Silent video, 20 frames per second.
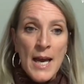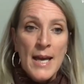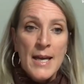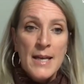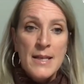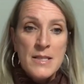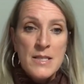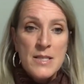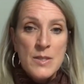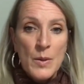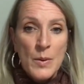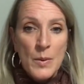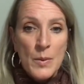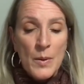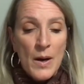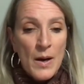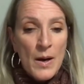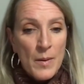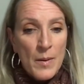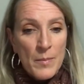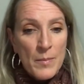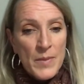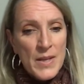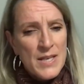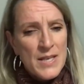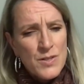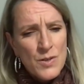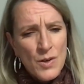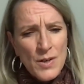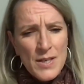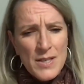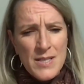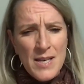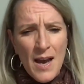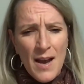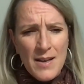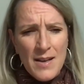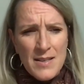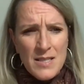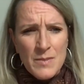And so they started
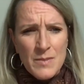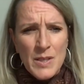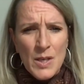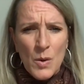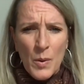to ask